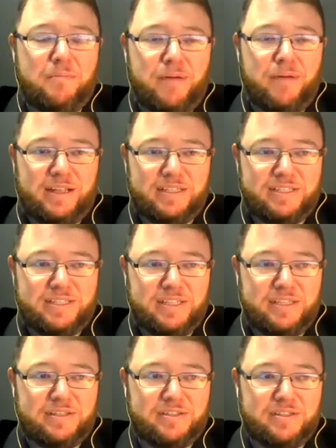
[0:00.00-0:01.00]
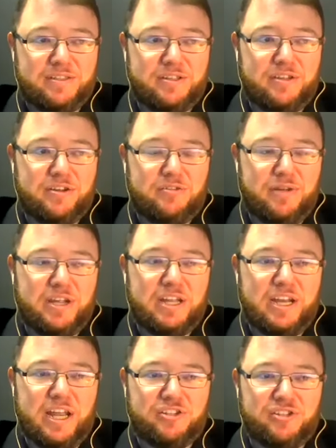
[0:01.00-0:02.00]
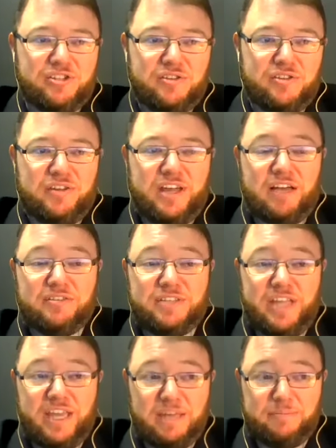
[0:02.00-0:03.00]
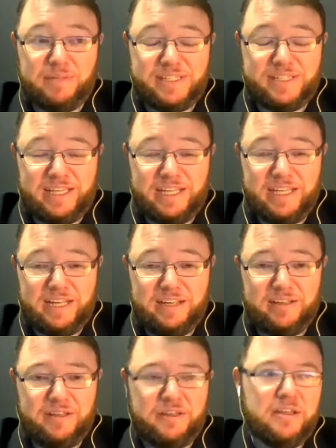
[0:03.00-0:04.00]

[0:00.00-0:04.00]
practices regulations of Gauteng in particular,